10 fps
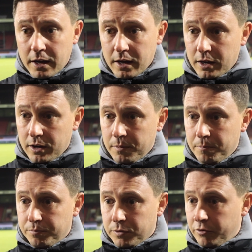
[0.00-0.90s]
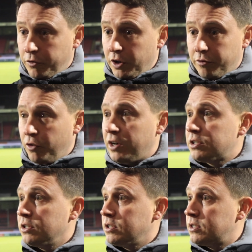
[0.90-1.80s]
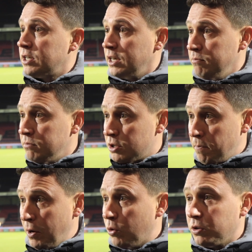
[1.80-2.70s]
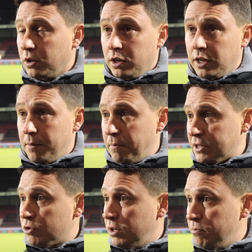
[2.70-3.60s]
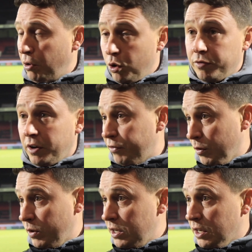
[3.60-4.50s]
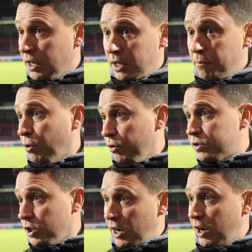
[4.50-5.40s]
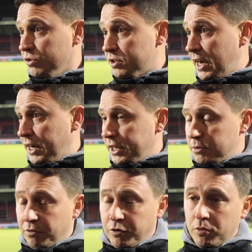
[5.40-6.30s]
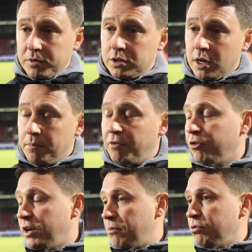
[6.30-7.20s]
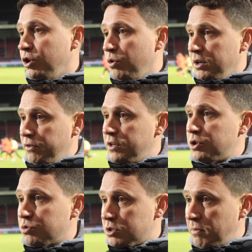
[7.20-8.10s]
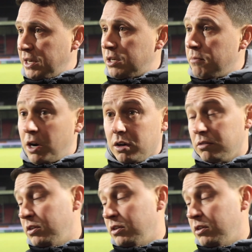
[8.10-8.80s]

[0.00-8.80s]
for us as a team to build and get better and improve, and I think we improved tonight on Saturday's performance, but for a number of you individuals to make your mark,